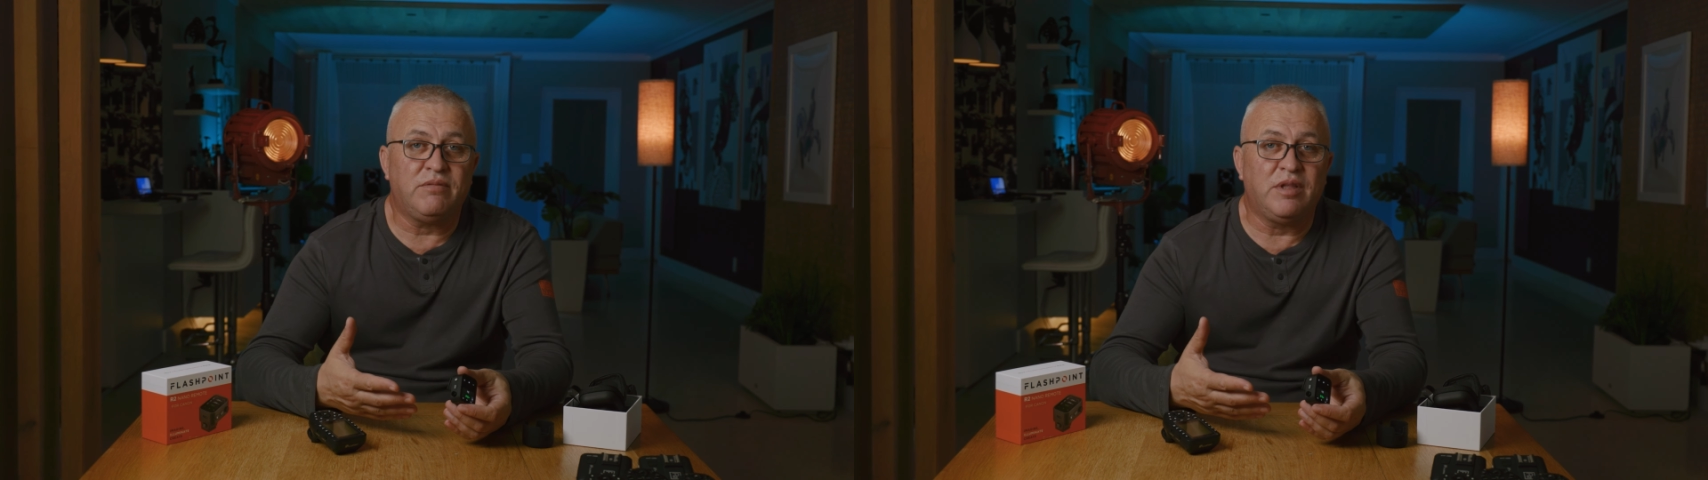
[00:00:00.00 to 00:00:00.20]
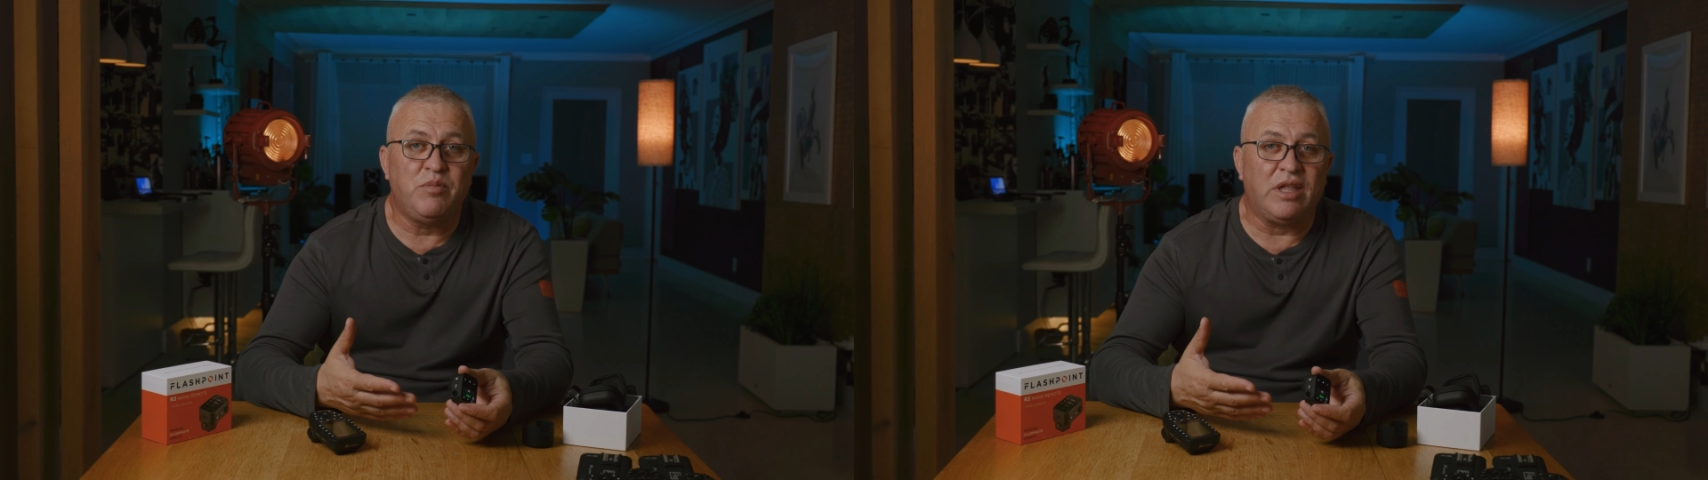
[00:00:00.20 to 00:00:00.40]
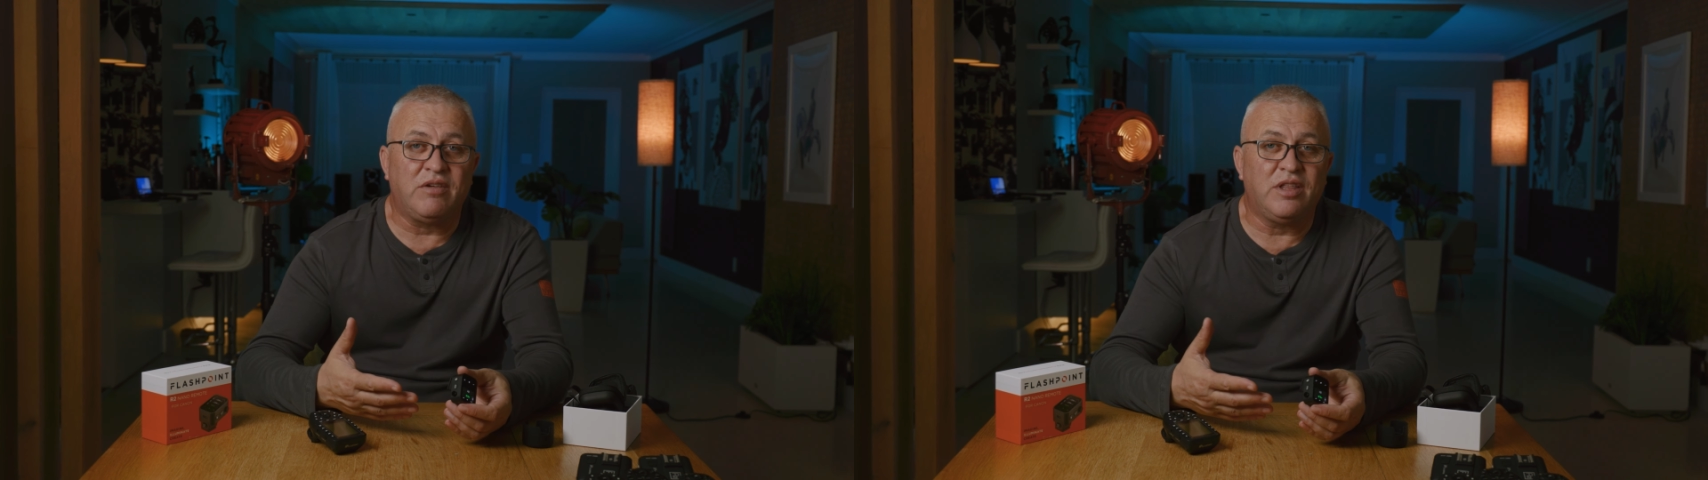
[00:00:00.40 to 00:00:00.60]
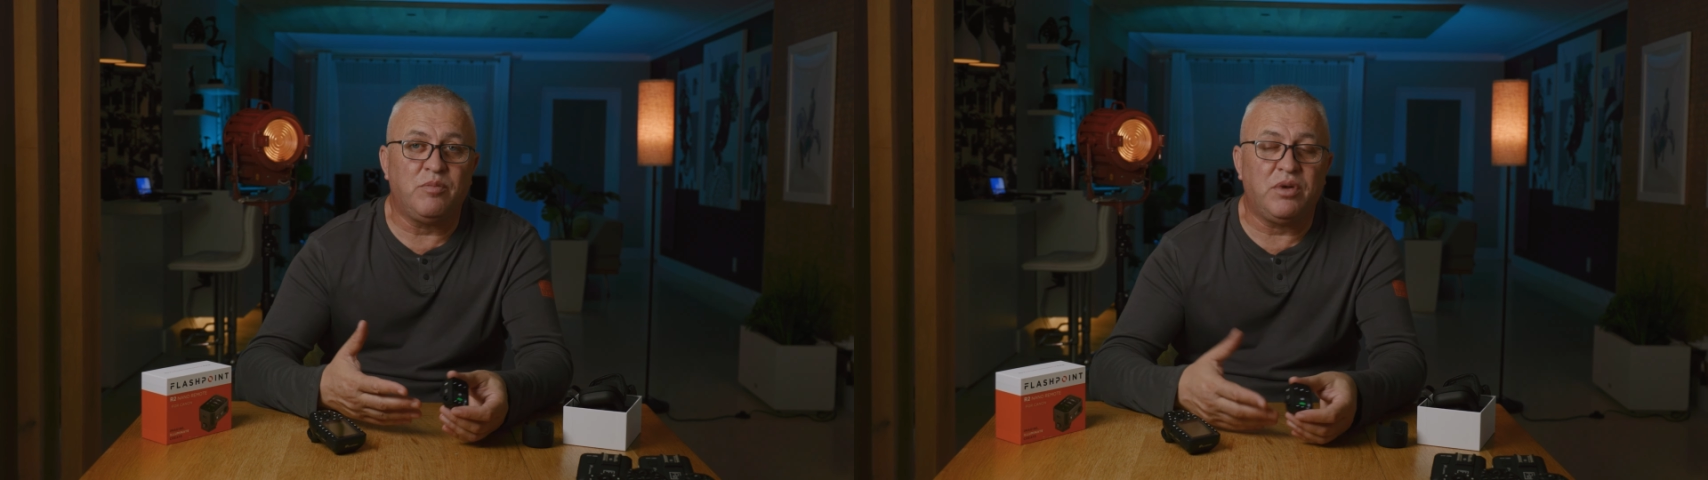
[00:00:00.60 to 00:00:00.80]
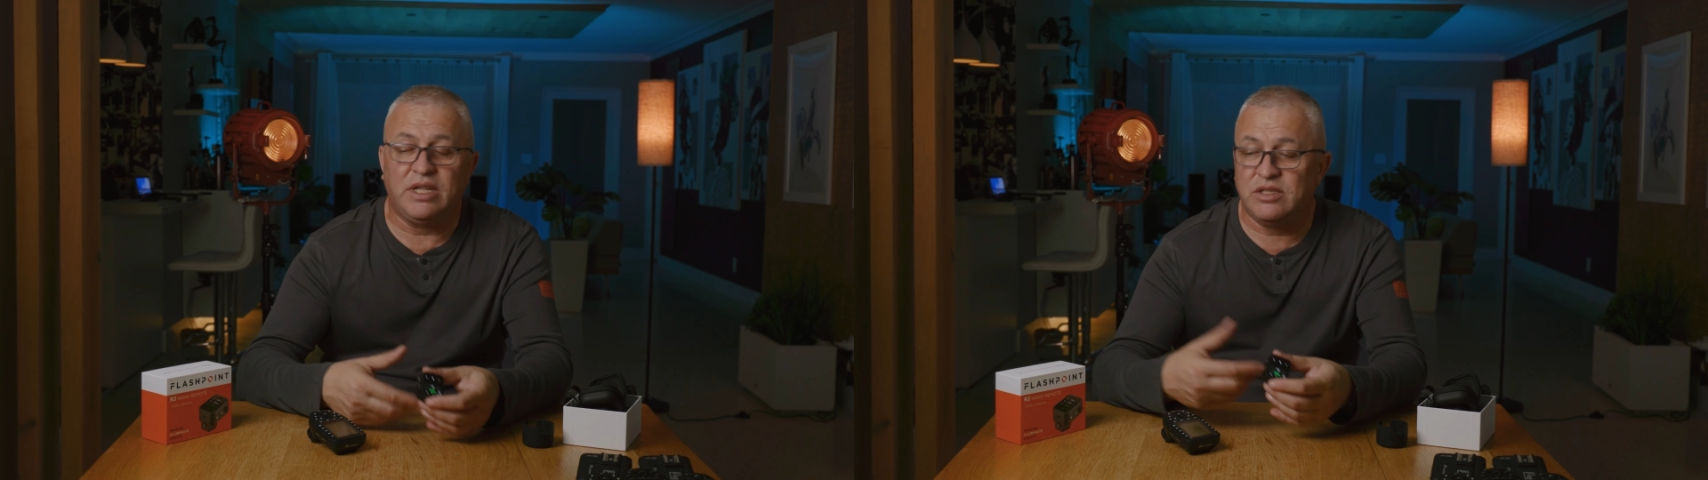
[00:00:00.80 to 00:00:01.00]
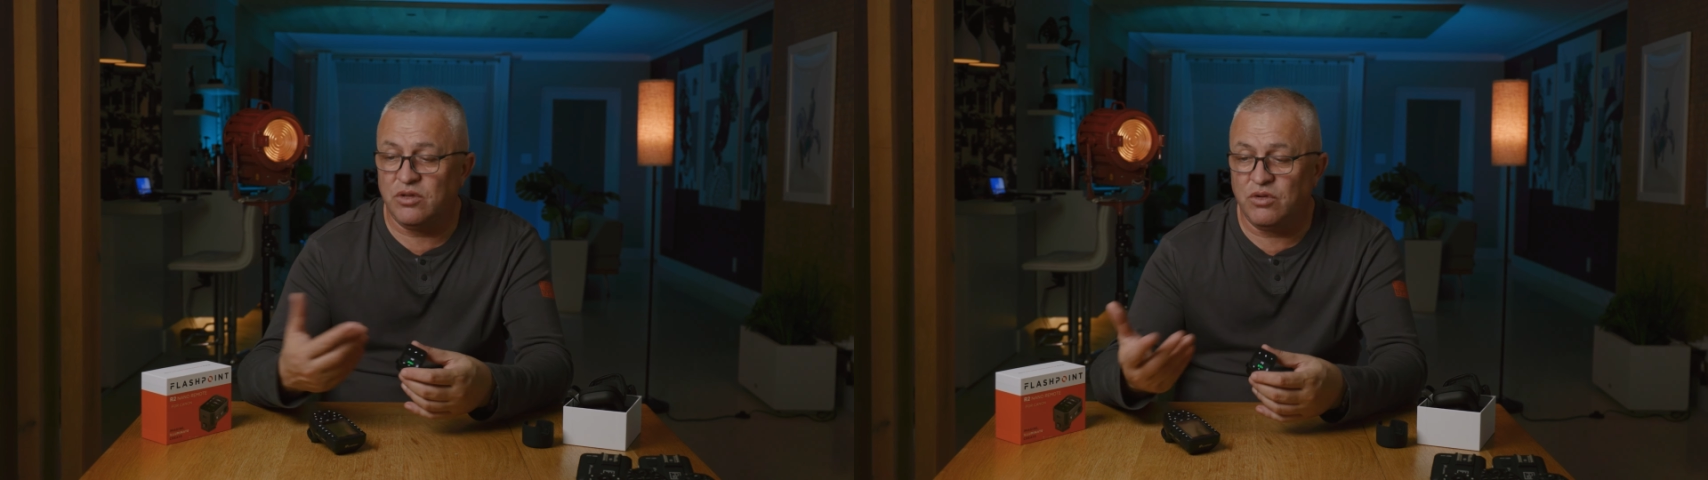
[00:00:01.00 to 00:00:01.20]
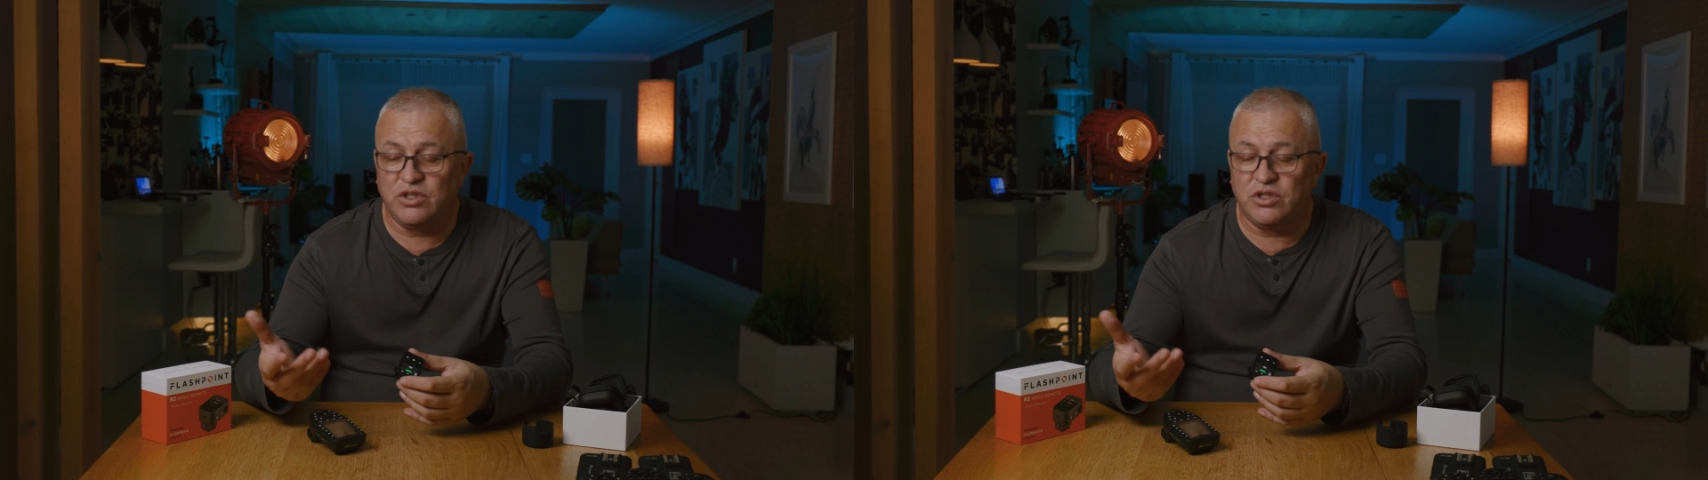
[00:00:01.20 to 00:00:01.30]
the battery depletes,